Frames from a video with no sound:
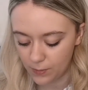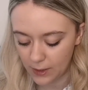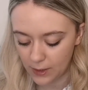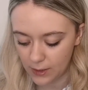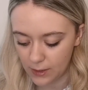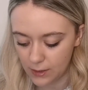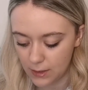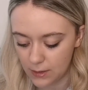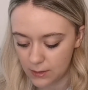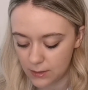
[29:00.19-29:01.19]

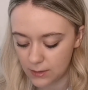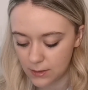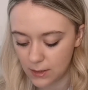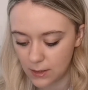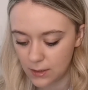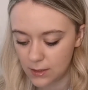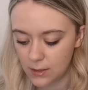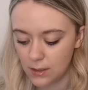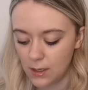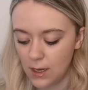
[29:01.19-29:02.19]
because
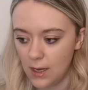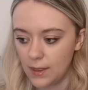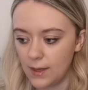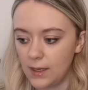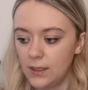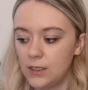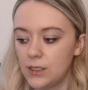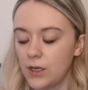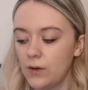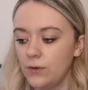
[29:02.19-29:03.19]
they need
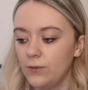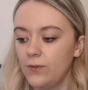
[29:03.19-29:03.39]
to go on